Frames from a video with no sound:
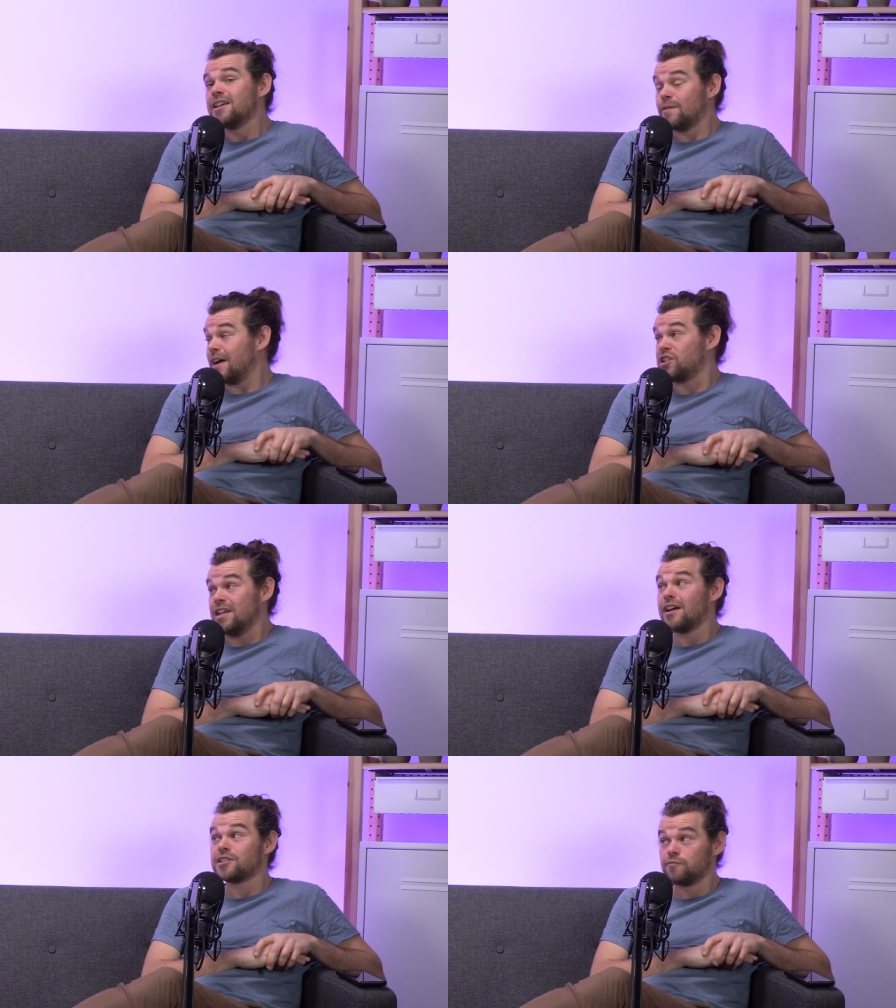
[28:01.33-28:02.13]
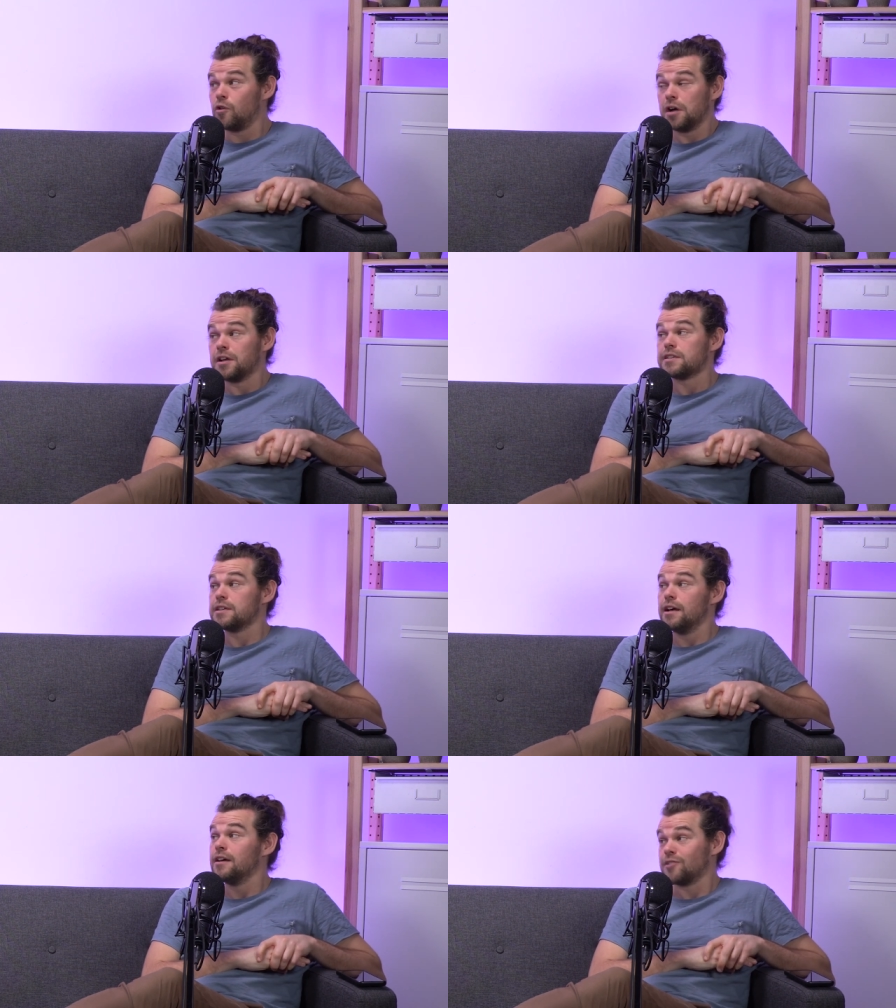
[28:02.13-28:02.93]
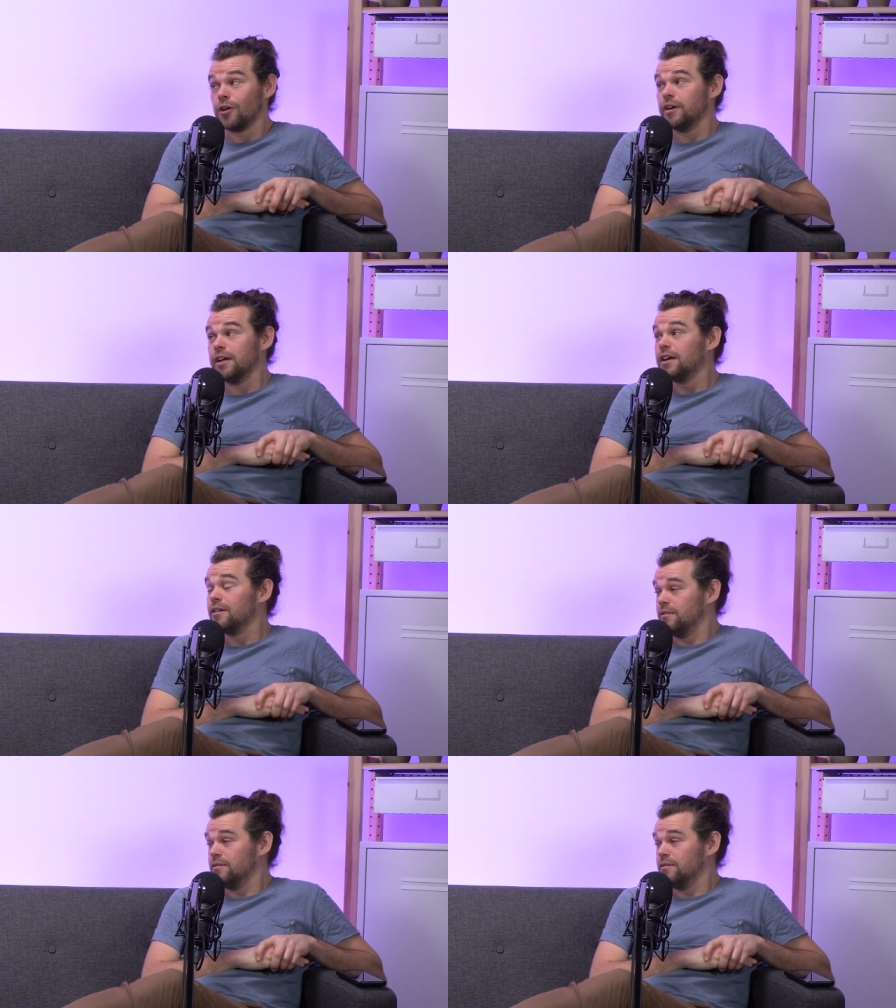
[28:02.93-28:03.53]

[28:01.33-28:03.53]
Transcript: So actually, that's the wrong answer. Sorry.